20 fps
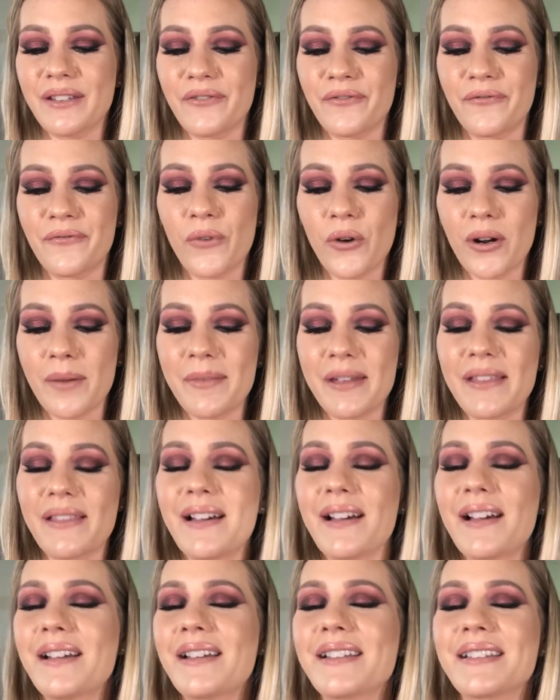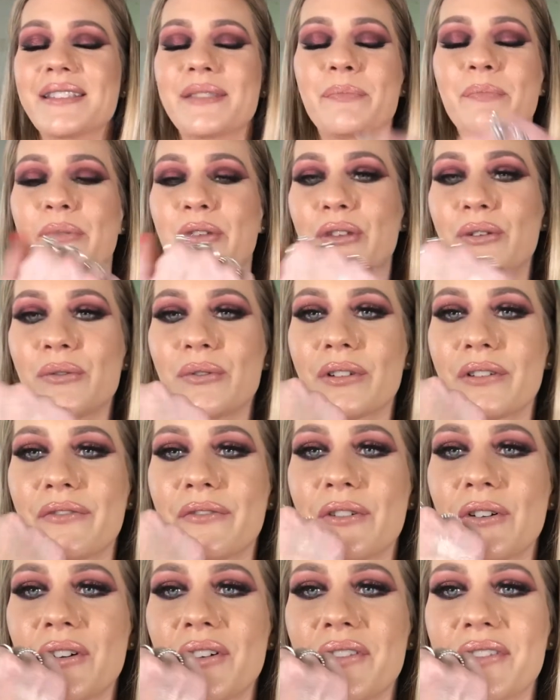The formula is
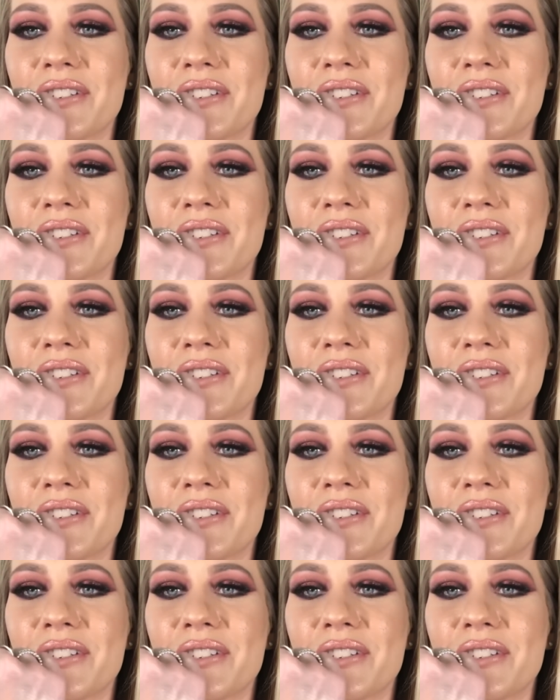beautiful,